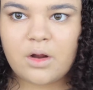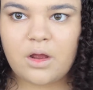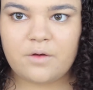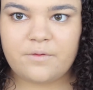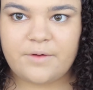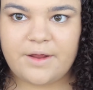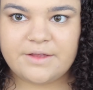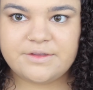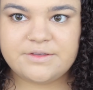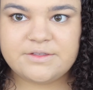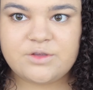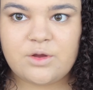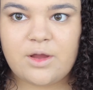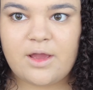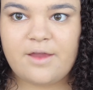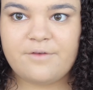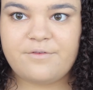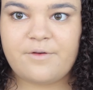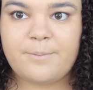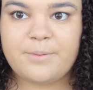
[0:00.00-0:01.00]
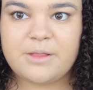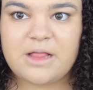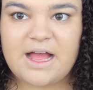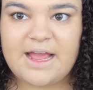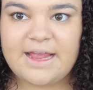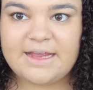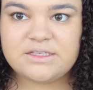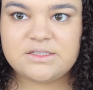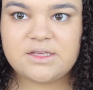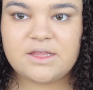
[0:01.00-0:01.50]
Alright, so I have
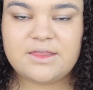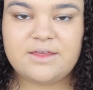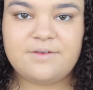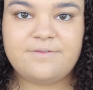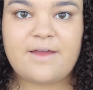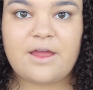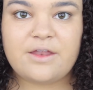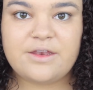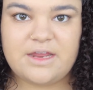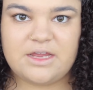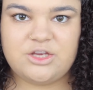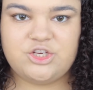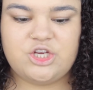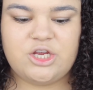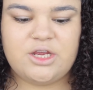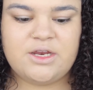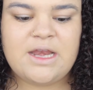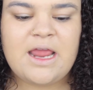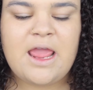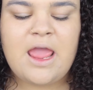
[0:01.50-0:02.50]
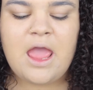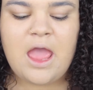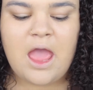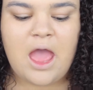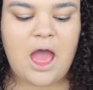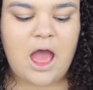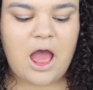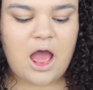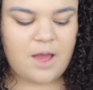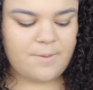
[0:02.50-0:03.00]
applied the foundation.
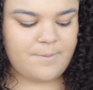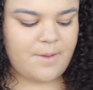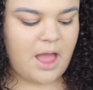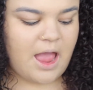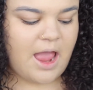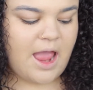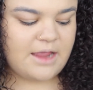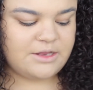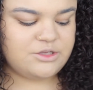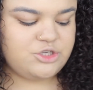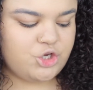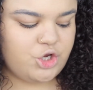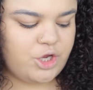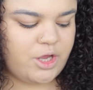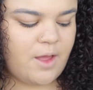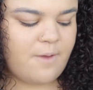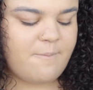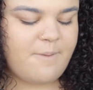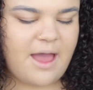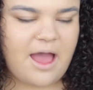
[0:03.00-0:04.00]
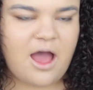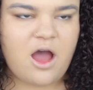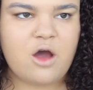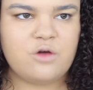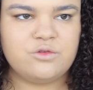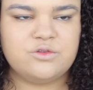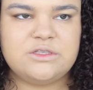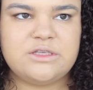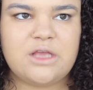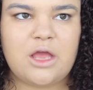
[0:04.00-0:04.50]
I took
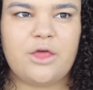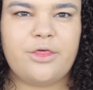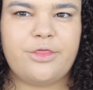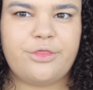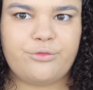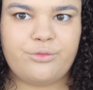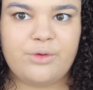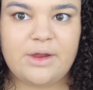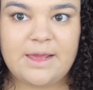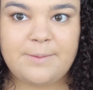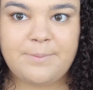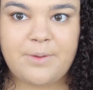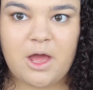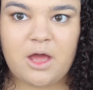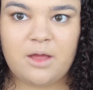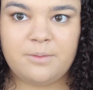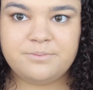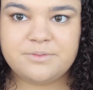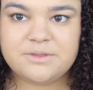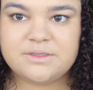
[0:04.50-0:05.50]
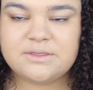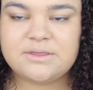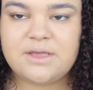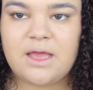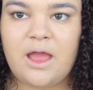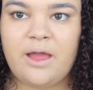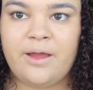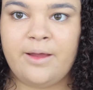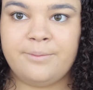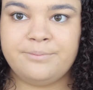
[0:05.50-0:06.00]
about 3
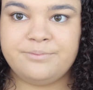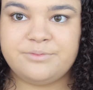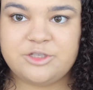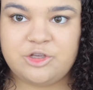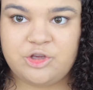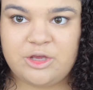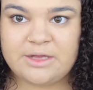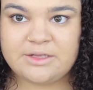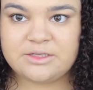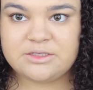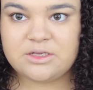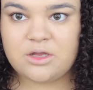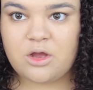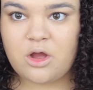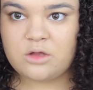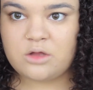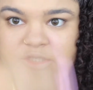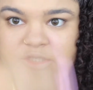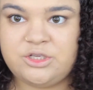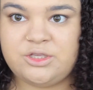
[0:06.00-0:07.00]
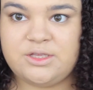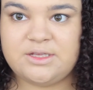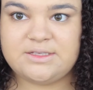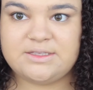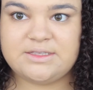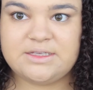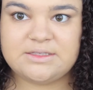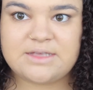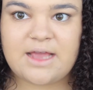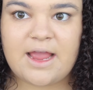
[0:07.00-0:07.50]
pumps to get to this
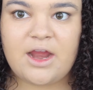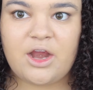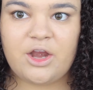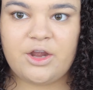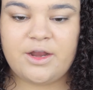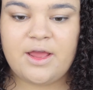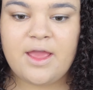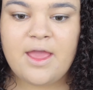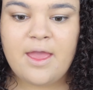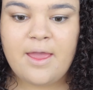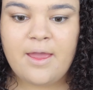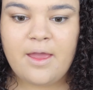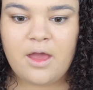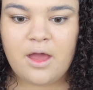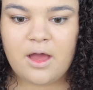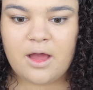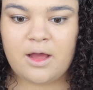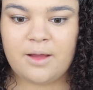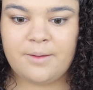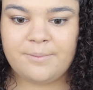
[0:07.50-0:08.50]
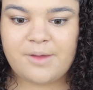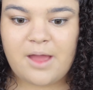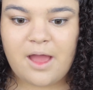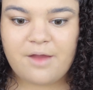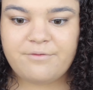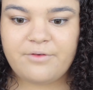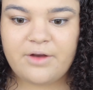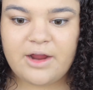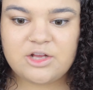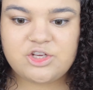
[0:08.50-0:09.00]
desired
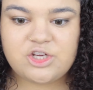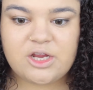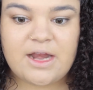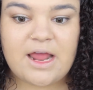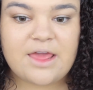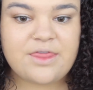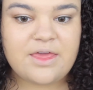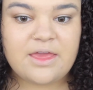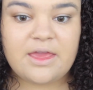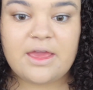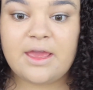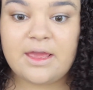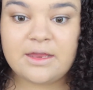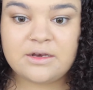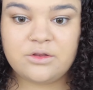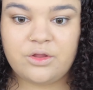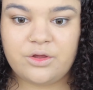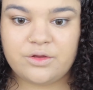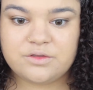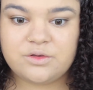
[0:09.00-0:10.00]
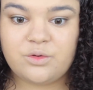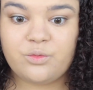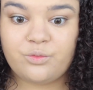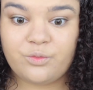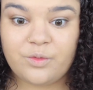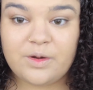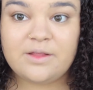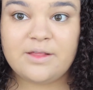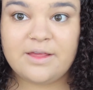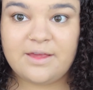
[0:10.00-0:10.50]
coverage, and I think it looks
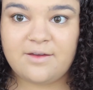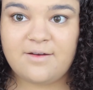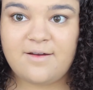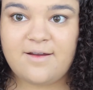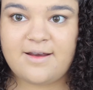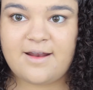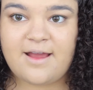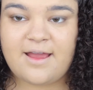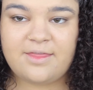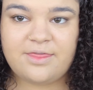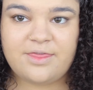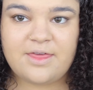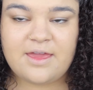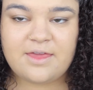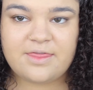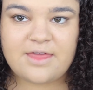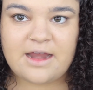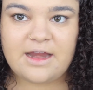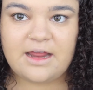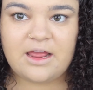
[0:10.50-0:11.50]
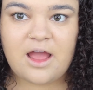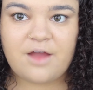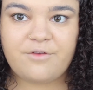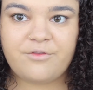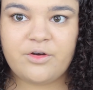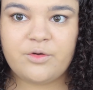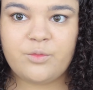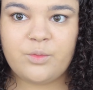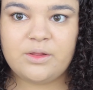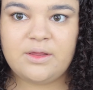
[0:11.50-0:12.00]
really good. I think that it
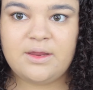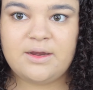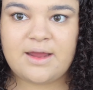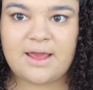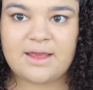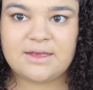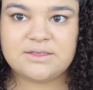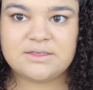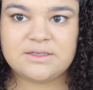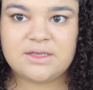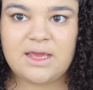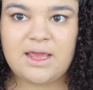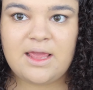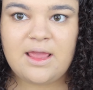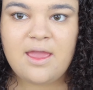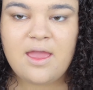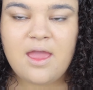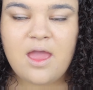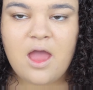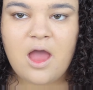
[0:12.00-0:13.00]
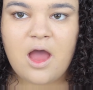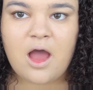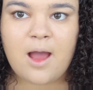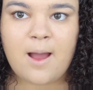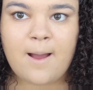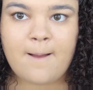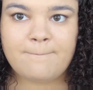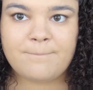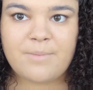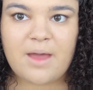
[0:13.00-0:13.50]
covered really nicely.
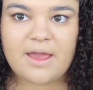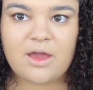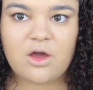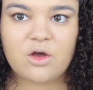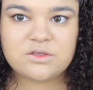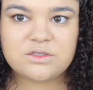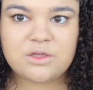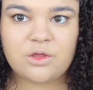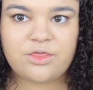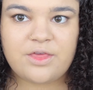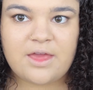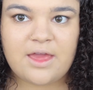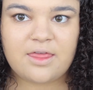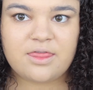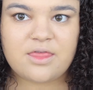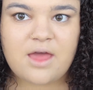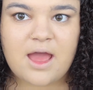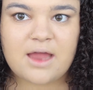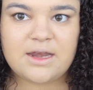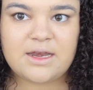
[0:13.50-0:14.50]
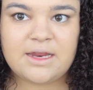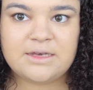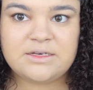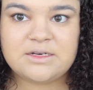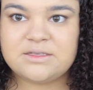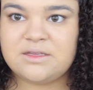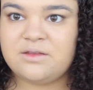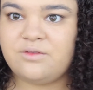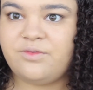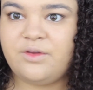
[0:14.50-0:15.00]
I also think that it
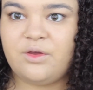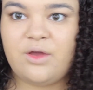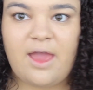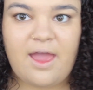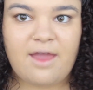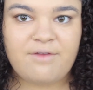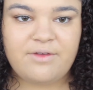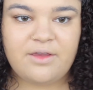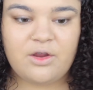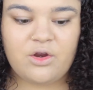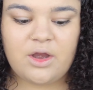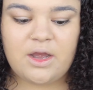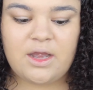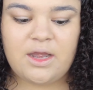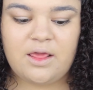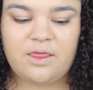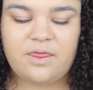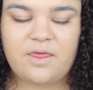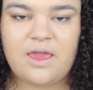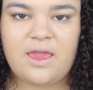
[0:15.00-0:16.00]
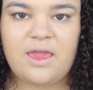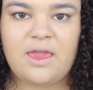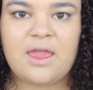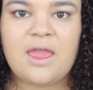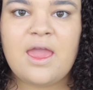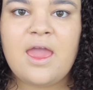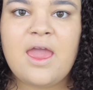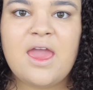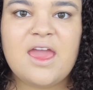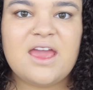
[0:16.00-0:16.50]
doesn't feel heavy or
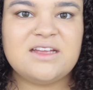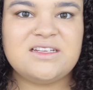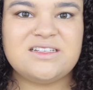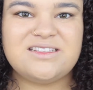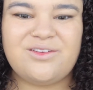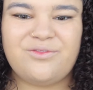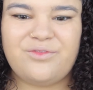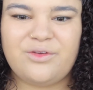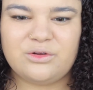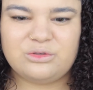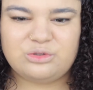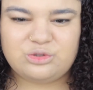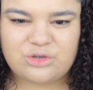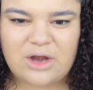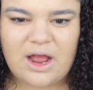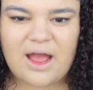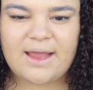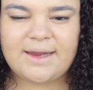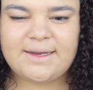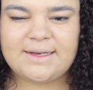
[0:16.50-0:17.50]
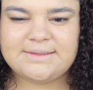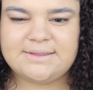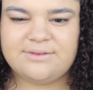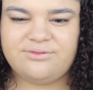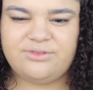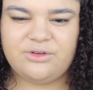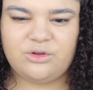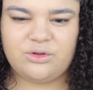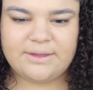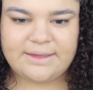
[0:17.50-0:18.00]
anything. It doesn't feel dry, it
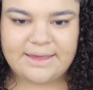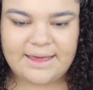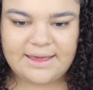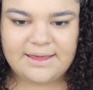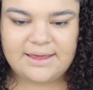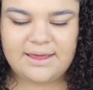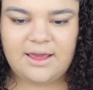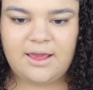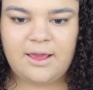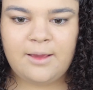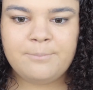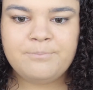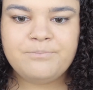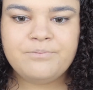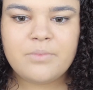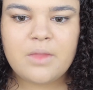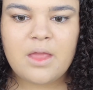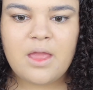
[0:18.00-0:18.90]
doesn't feel cakey.